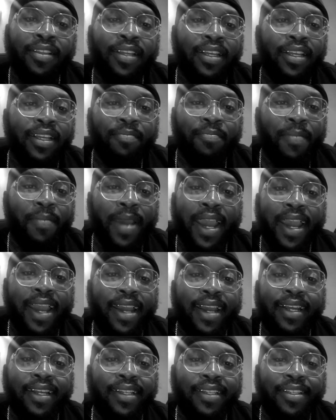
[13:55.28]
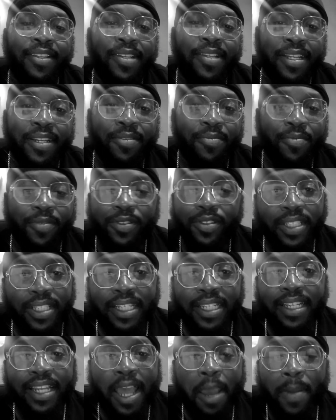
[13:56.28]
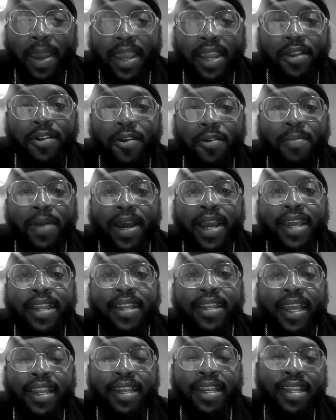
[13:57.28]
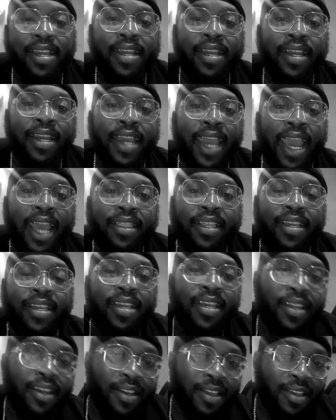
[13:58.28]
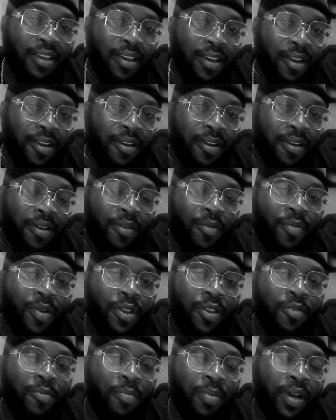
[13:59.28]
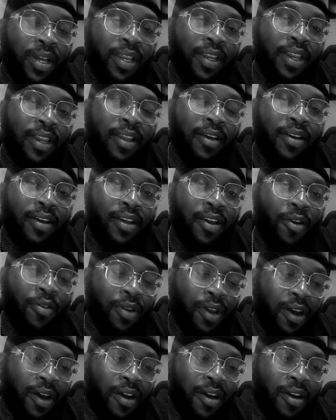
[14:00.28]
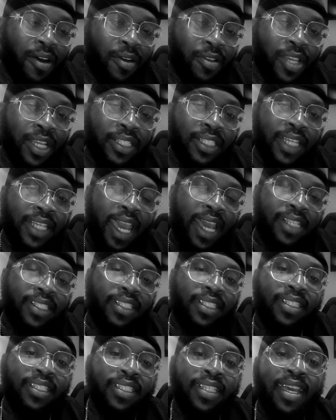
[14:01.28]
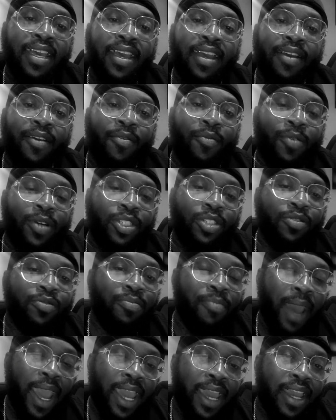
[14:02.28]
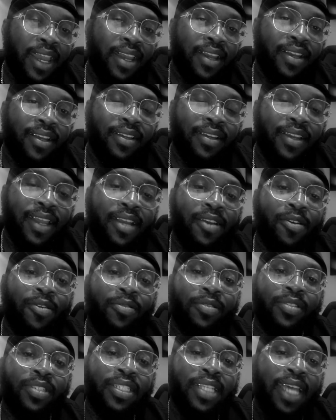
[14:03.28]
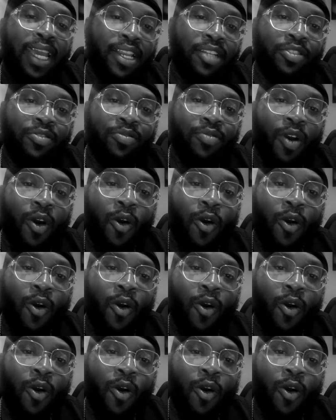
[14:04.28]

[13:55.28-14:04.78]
man, you still ain't making no money. And then at the end of the year, when you put on your taxes, what you made, they gonna say that you owe